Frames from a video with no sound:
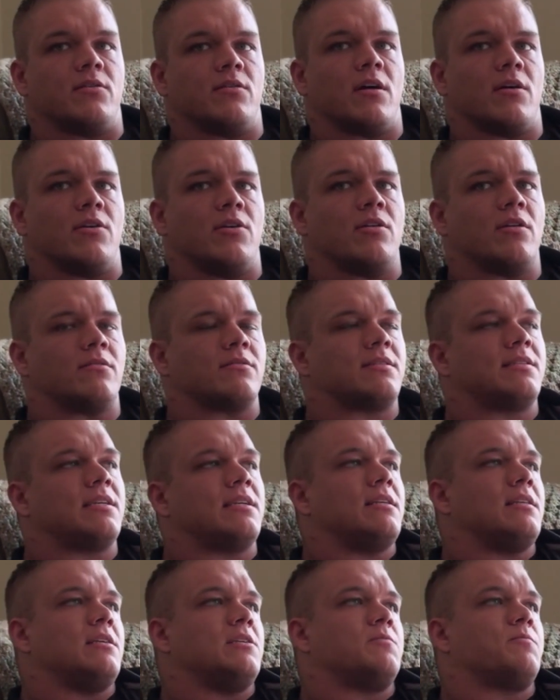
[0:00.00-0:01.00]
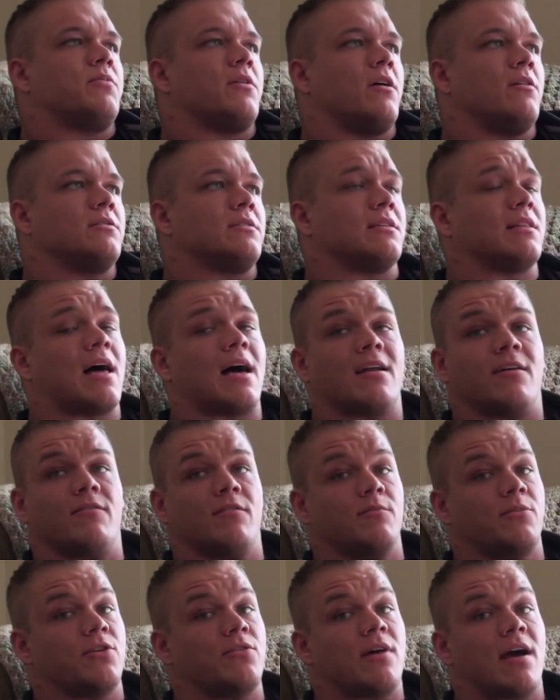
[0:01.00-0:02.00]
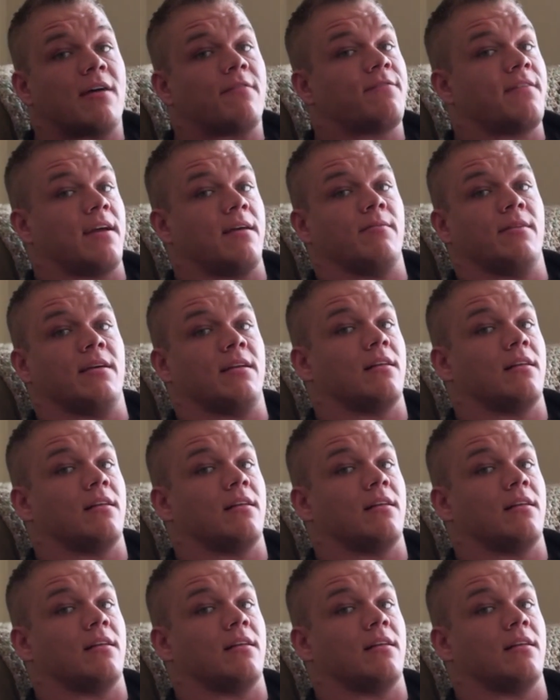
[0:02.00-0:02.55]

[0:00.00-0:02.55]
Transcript: You don't see these pros. A lot of them do have family,